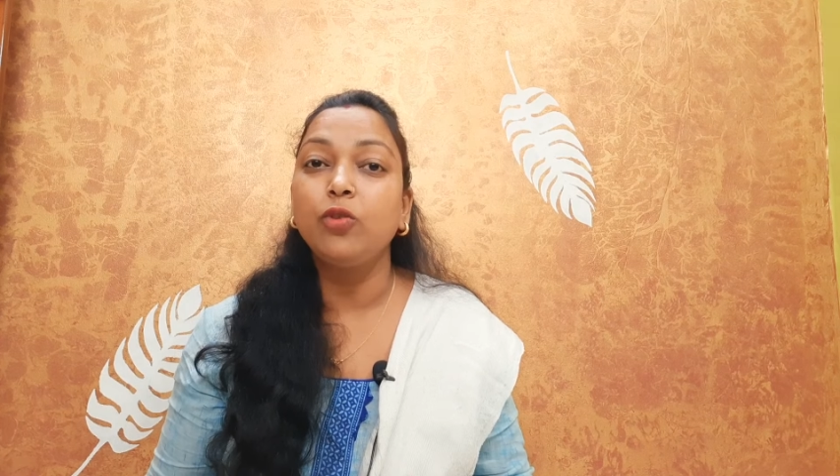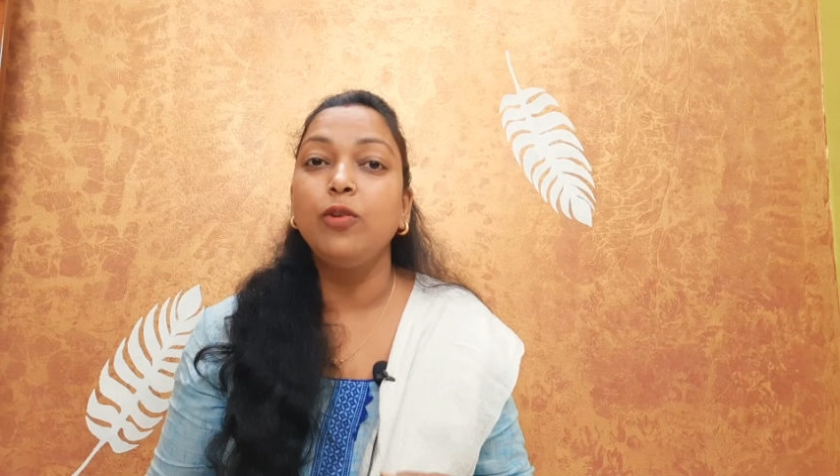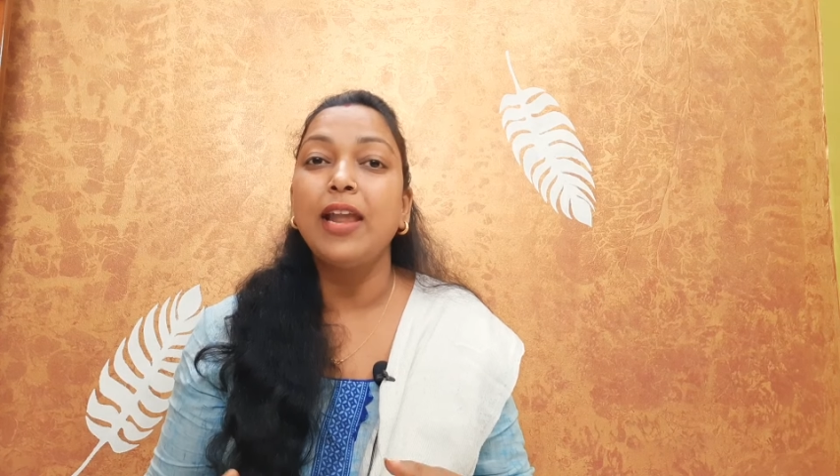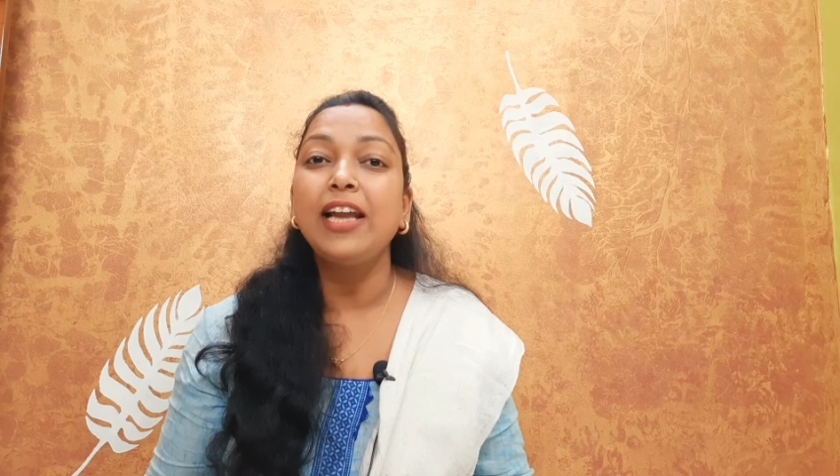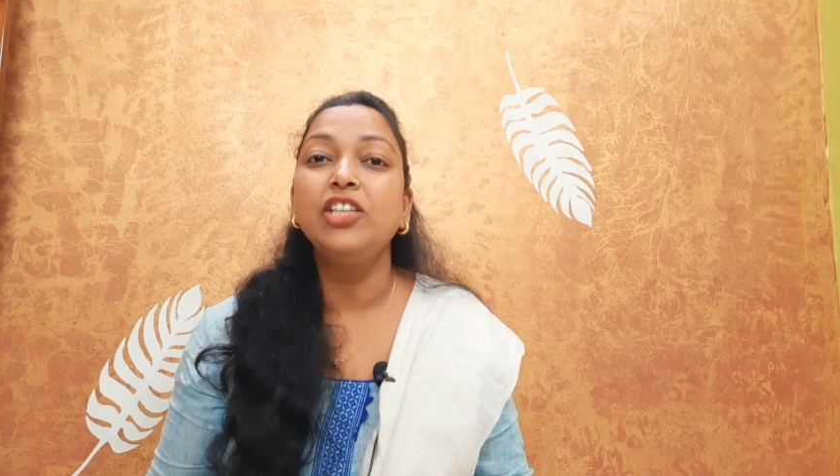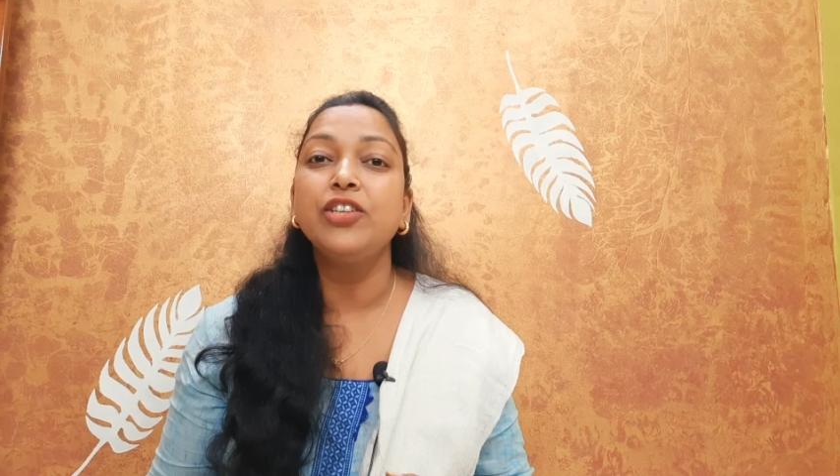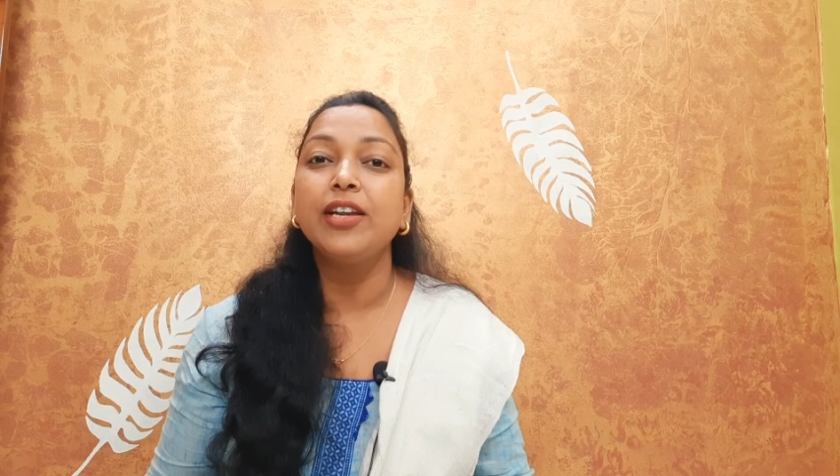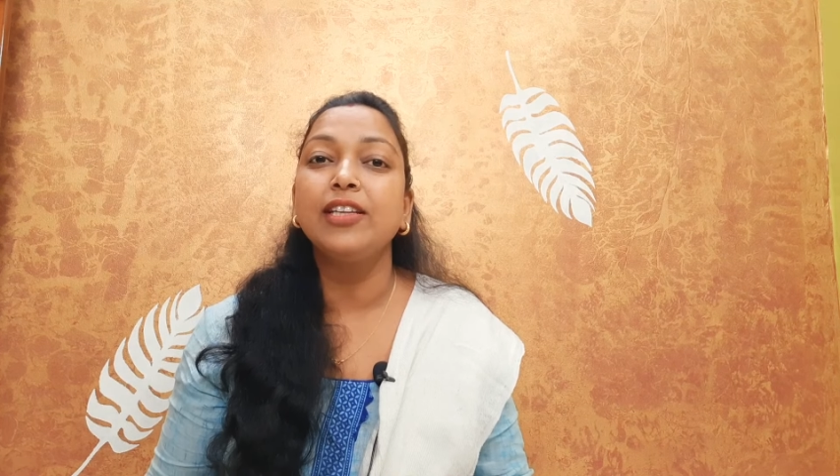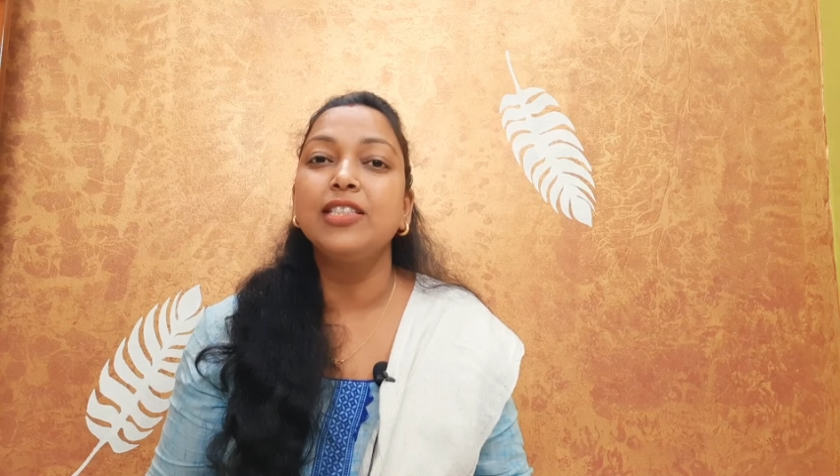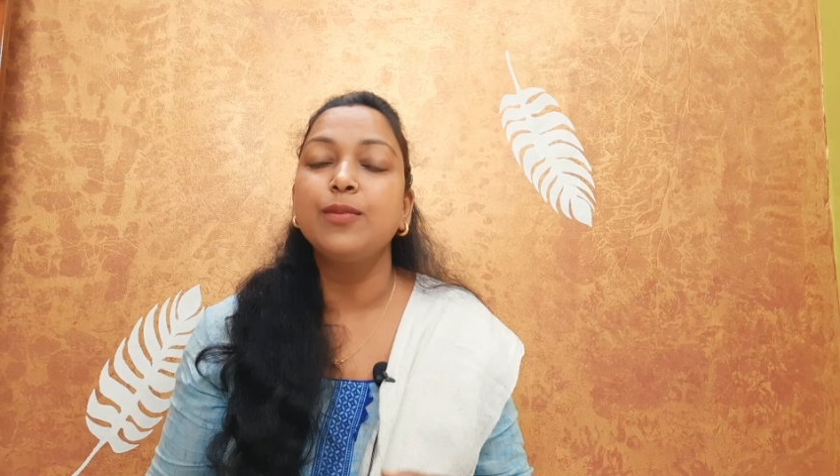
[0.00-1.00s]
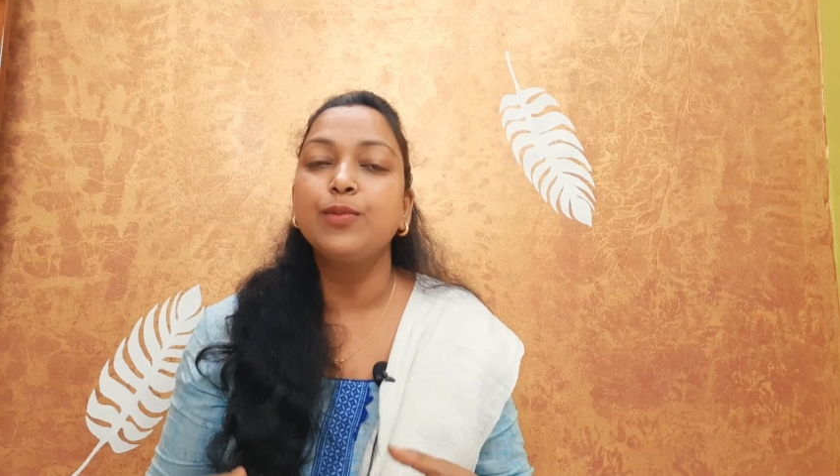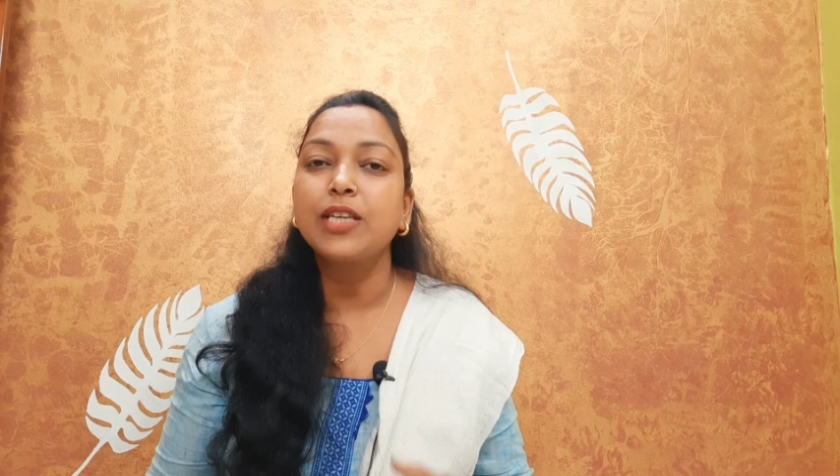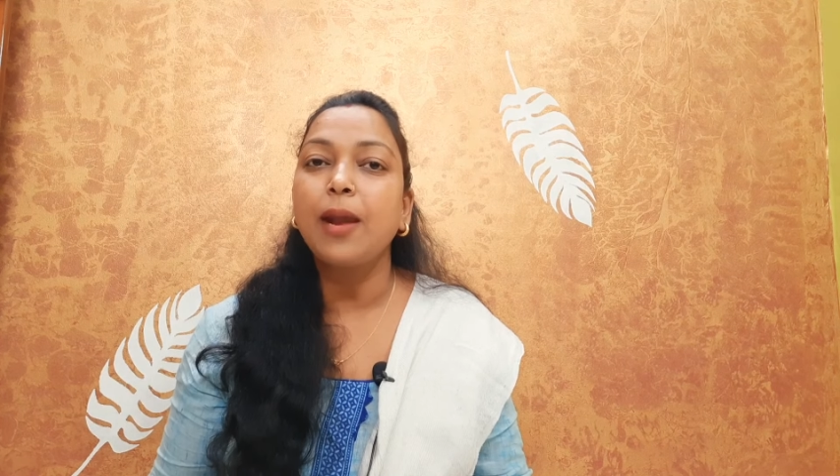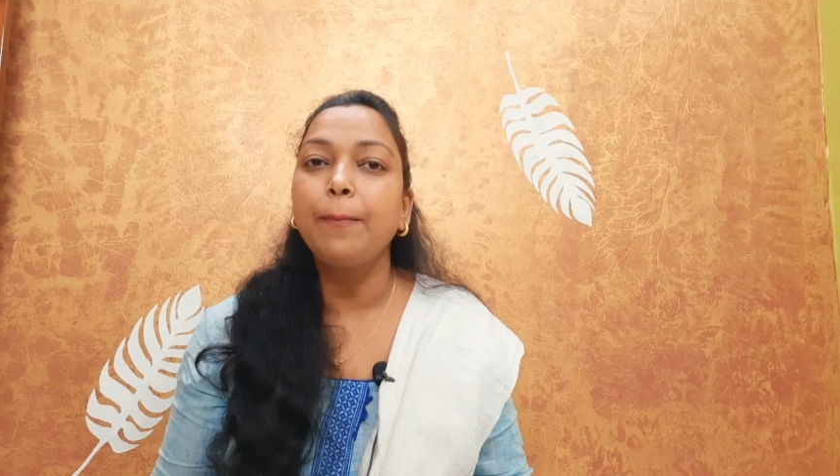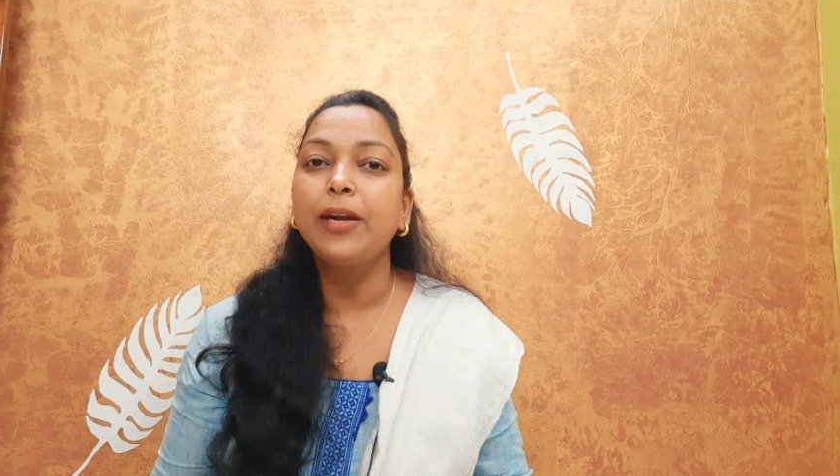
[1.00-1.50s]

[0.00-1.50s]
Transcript: share and subscribe button.